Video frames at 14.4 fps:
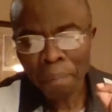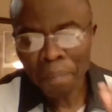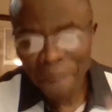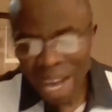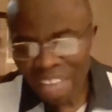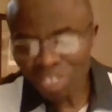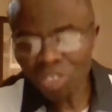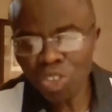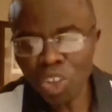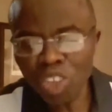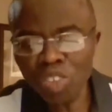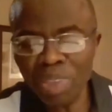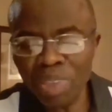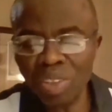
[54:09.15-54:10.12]
Man's
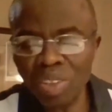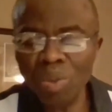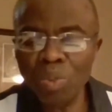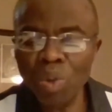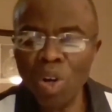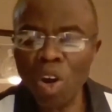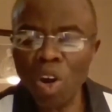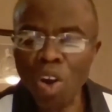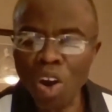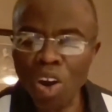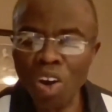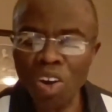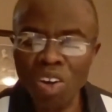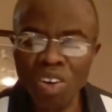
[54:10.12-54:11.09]
judgment will
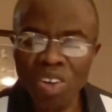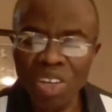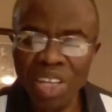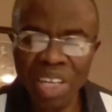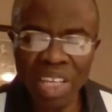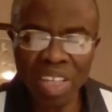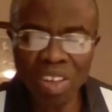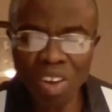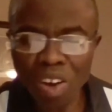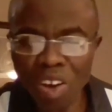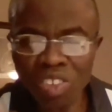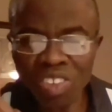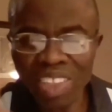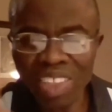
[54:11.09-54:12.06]
occur in
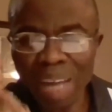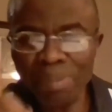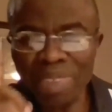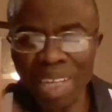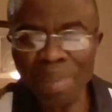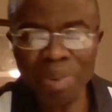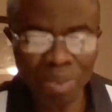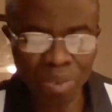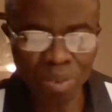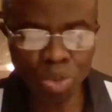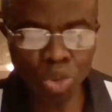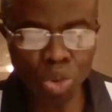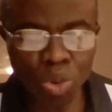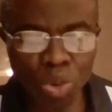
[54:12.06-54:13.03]
God's timetable.
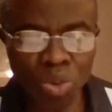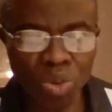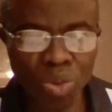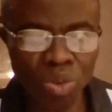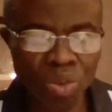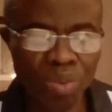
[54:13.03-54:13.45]
Two,